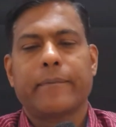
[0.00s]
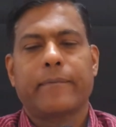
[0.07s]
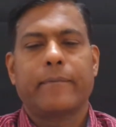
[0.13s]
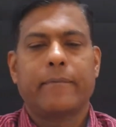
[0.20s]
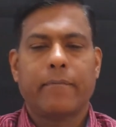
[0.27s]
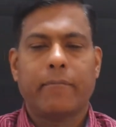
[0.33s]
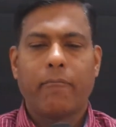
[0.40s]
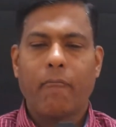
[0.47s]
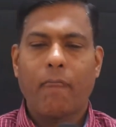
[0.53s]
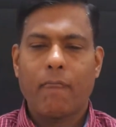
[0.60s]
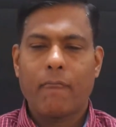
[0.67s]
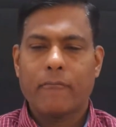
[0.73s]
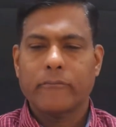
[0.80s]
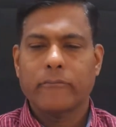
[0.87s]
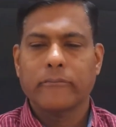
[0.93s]

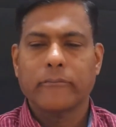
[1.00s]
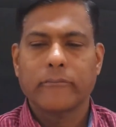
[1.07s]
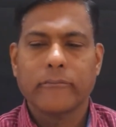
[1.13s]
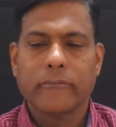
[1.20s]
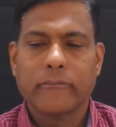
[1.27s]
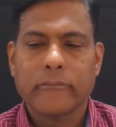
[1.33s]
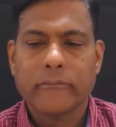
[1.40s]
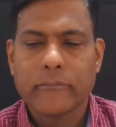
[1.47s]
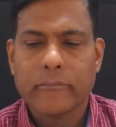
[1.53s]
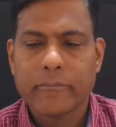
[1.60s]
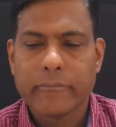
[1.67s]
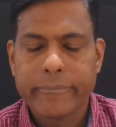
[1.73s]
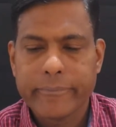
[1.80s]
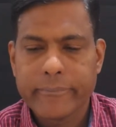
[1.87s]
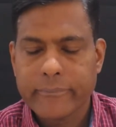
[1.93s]

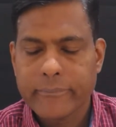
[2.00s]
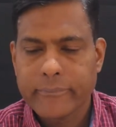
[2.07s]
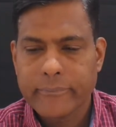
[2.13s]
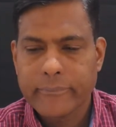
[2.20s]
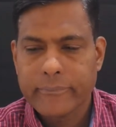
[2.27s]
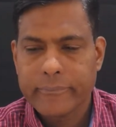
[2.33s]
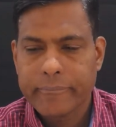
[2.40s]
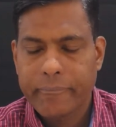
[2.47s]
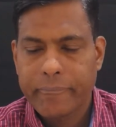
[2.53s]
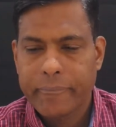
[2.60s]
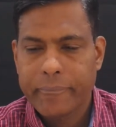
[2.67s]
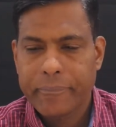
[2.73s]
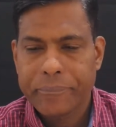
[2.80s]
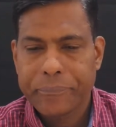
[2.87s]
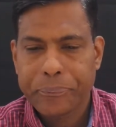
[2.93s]

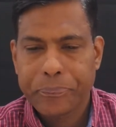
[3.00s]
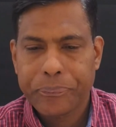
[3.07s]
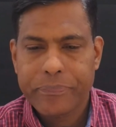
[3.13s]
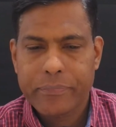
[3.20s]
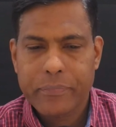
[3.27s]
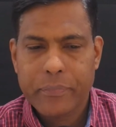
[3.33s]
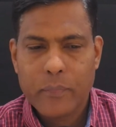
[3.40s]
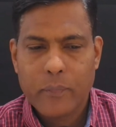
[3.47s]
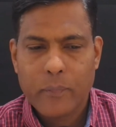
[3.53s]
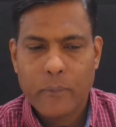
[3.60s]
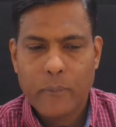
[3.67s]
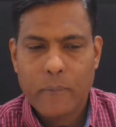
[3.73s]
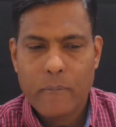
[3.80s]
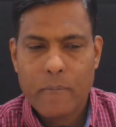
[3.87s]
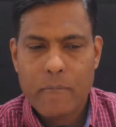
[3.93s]

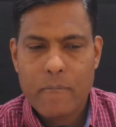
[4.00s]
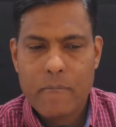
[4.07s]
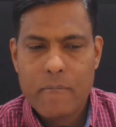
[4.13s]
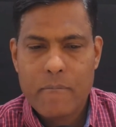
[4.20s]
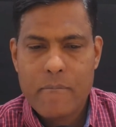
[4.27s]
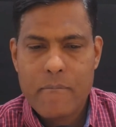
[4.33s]
(no one is talking)